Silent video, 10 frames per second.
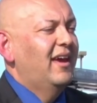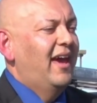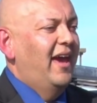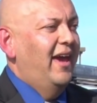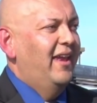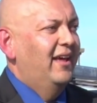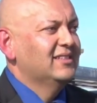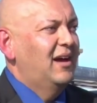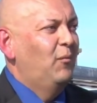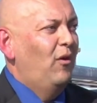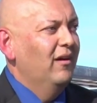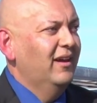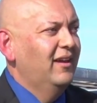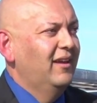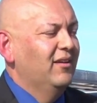And as I'm
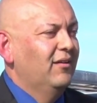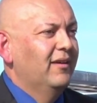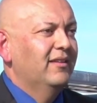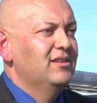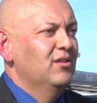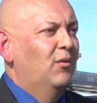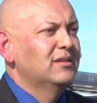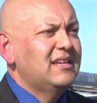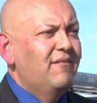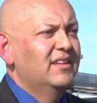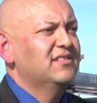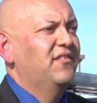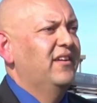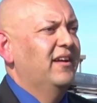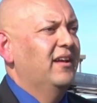walking, you know, you always have this
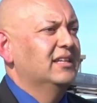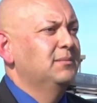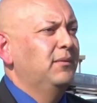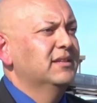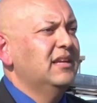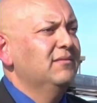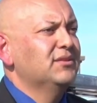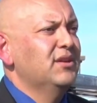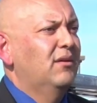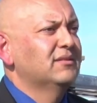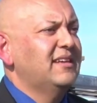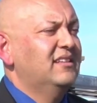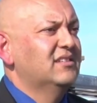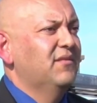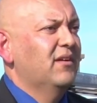fear, you know, as a police officer, you always have
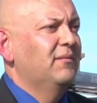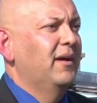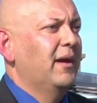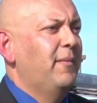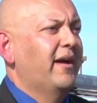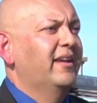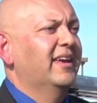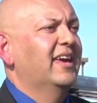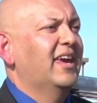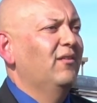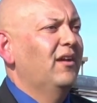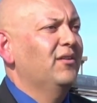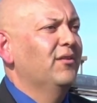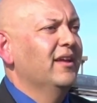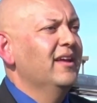this fear. like, am I gonna get killed on
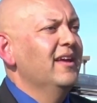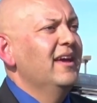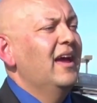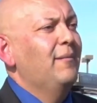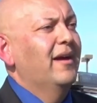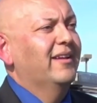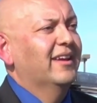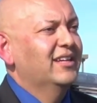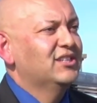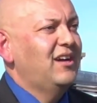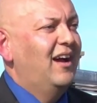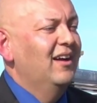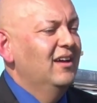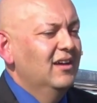duty? Am I gonna get shot?